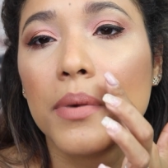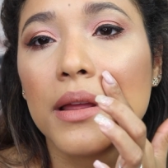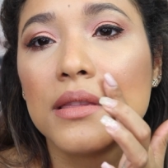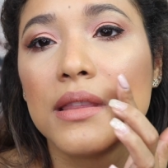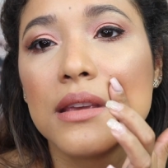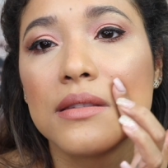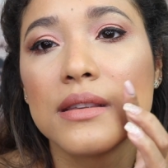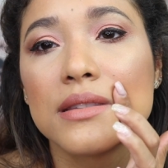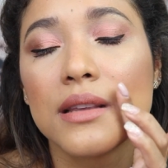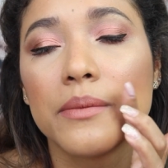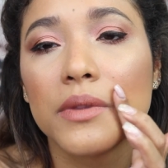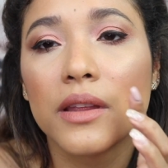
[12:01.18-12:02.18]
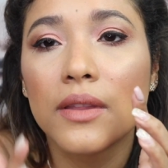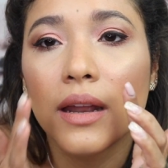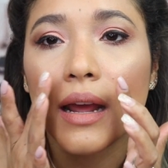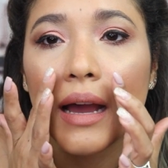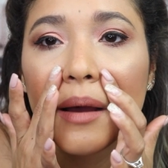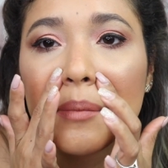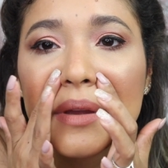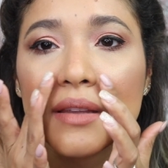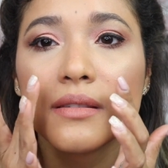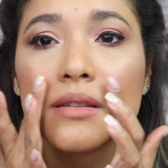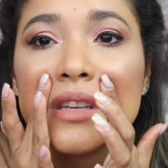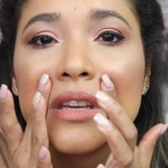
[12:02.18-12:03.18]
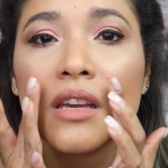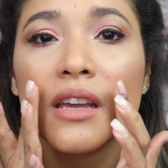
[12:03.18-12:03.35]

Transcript: but this is something that happens